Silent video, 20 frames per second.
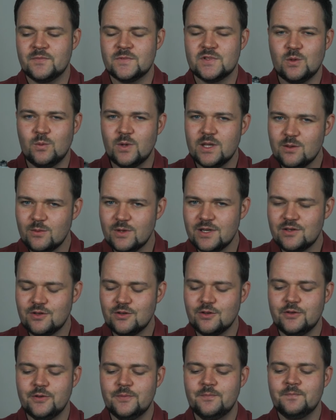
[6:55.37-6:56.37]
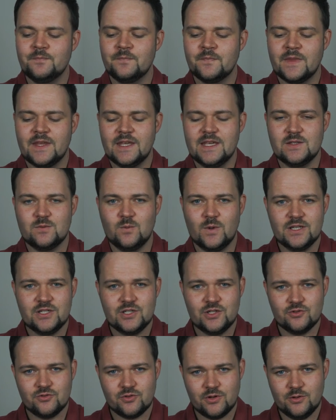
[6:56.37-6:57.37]
So what you wanna do is
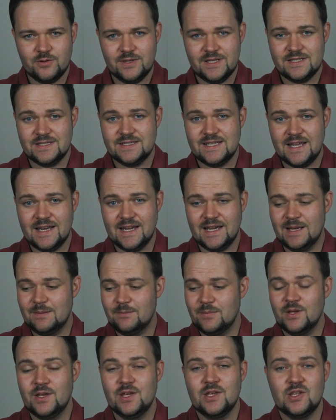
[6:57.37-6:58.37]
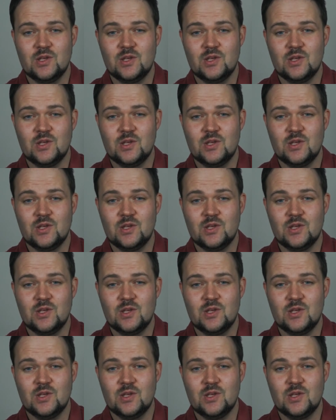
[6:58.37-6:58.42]
once your drone is set up,